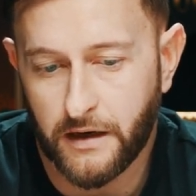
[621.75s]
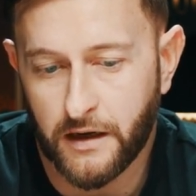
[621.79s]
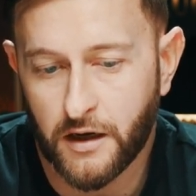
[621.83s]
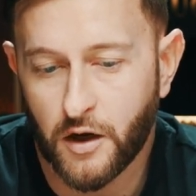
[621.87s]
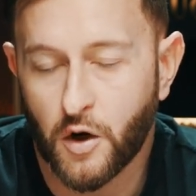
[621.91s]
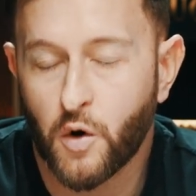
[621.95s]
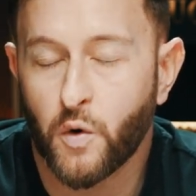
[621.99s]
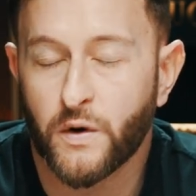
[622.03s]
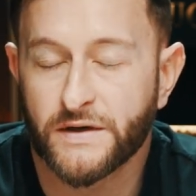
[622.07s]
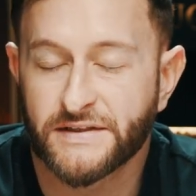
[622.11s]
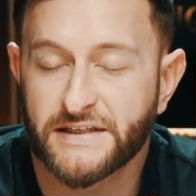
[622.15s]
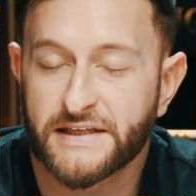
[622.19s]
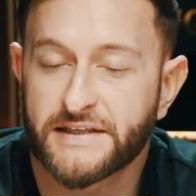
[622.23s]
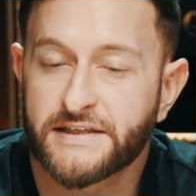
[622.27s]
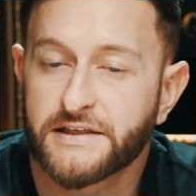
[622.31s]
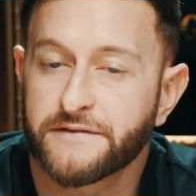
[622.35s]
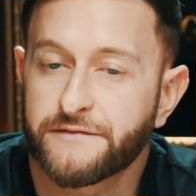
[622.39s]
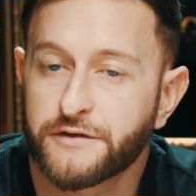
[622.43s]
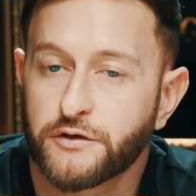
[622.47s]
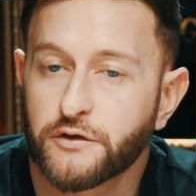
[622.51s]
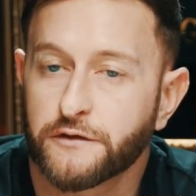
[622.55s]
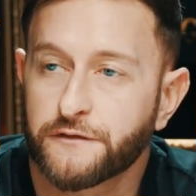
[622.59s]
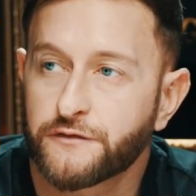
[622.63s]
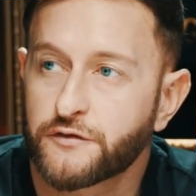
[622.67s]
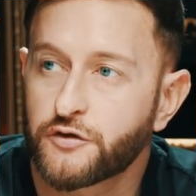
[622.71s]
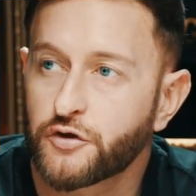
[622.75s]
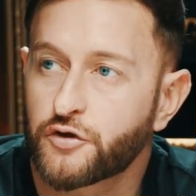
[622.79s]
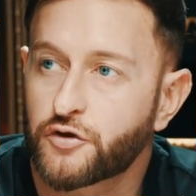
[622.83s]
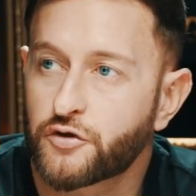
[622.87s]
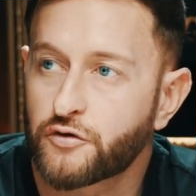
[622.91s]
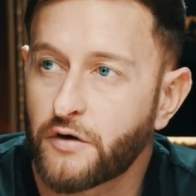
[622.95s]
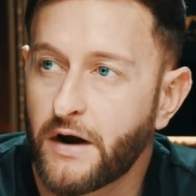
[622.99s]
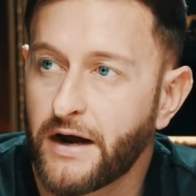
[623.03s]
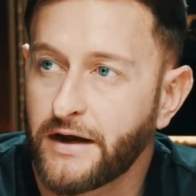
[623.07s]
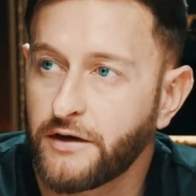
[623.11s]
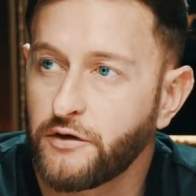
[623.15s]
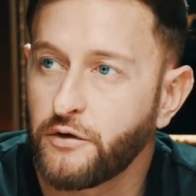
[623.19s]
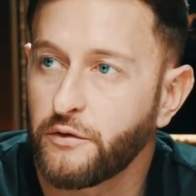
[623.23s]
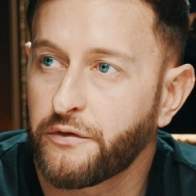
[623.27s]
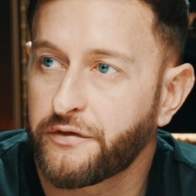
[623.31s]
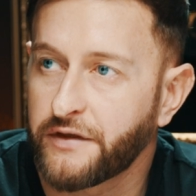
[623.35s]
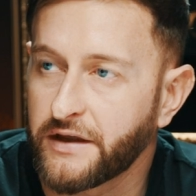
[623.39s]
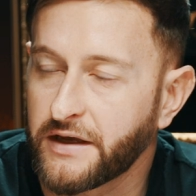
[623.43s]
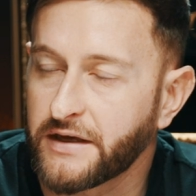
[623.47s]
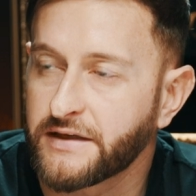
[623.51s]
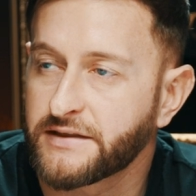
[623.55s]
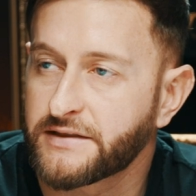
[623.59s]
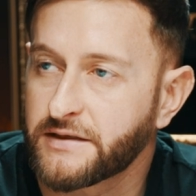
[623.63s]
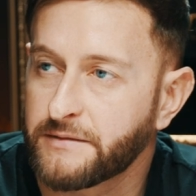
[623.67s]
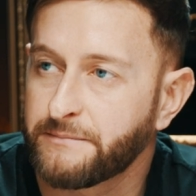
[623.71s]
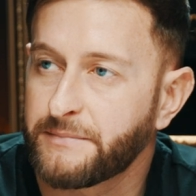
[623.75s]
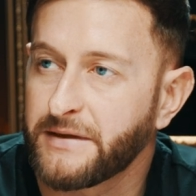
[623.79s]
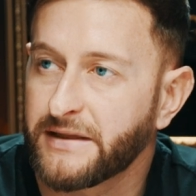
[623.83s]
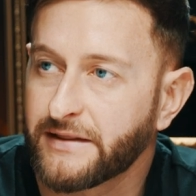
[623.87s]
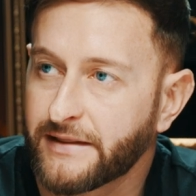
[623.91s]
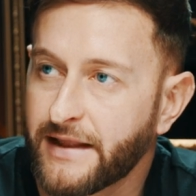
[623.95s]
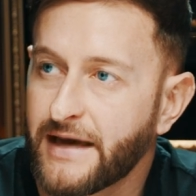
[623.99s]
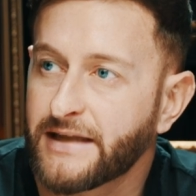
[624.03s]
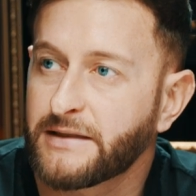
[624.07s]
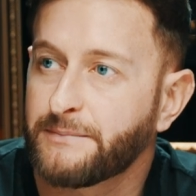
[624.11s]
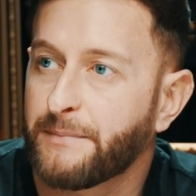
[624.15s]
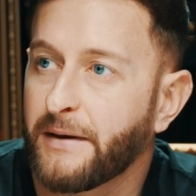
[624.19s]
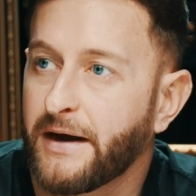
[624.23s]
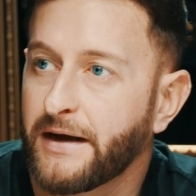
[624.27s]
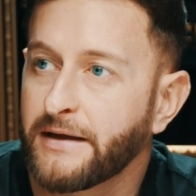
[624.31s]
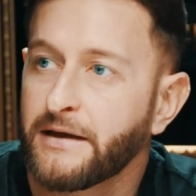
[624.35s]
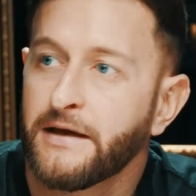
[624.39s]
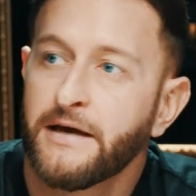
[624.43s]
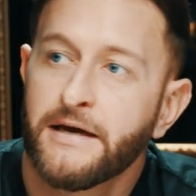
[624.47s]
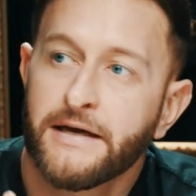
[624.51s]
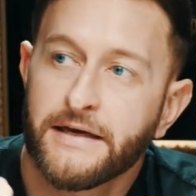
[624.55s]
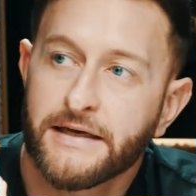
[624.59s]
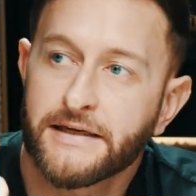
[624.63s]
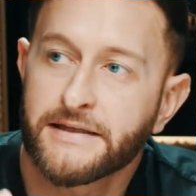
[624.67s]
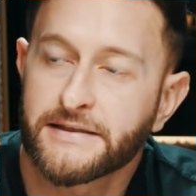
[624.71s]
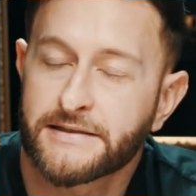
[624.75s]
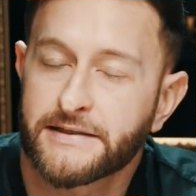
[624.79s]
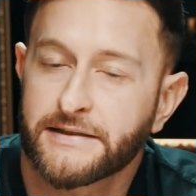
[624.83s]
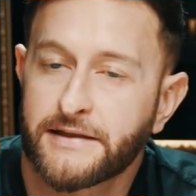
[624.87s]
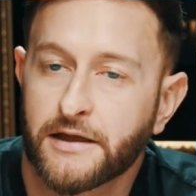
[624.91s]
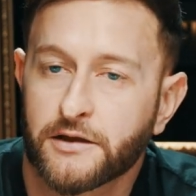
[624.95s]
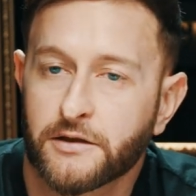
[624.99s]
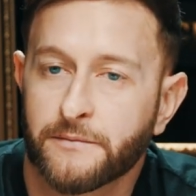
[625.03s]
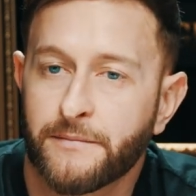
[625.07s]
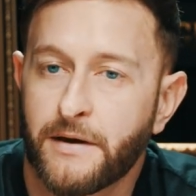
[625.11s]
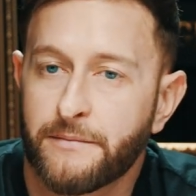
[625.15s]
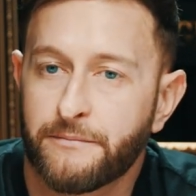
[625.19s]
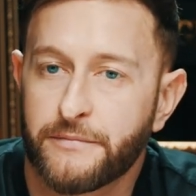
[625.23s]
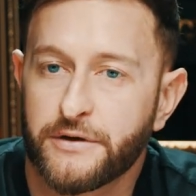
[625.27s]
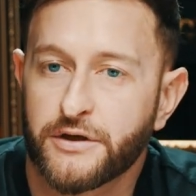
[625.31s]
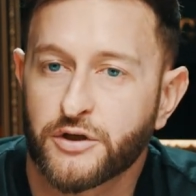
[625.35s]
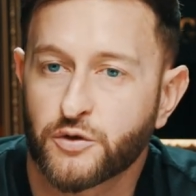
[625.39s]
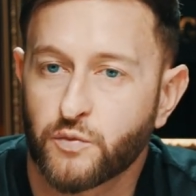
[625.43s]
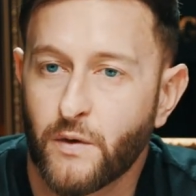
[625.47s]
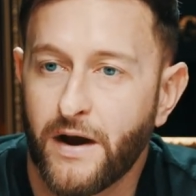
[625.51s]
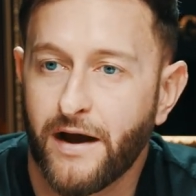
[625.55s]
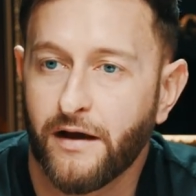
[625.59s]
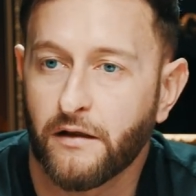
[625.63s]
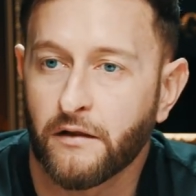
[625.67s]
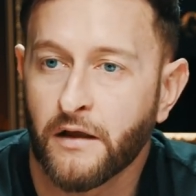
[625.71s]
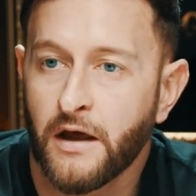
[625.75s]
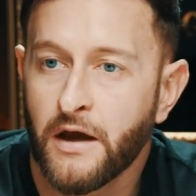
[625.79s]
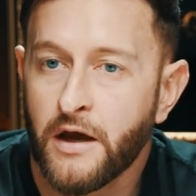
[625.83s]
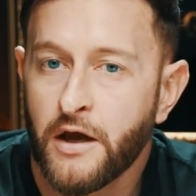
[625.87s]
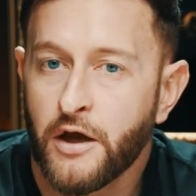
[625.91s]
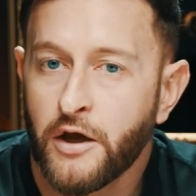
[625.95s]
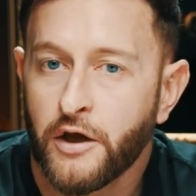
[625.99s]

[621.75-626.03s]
inquisitive enough to try new things and being led by incidental memory as well,